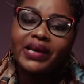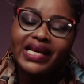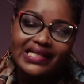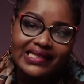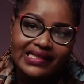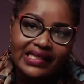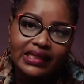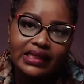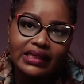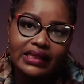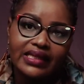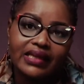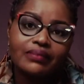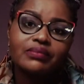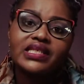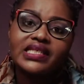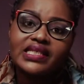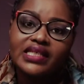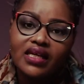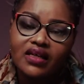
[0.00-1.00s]
person
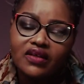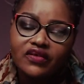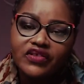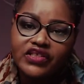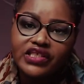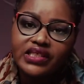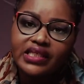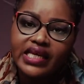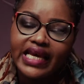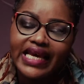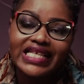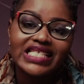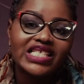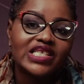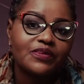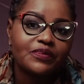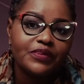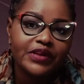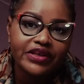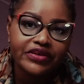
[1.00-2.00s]
themselves
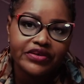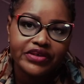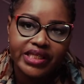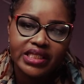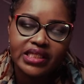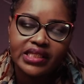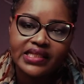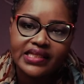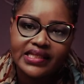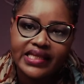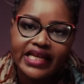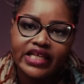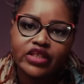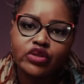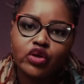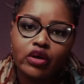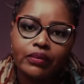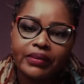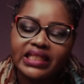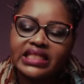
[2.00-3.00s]
experience a
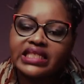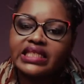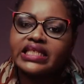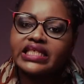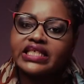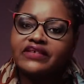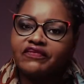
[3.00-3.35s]
traumatic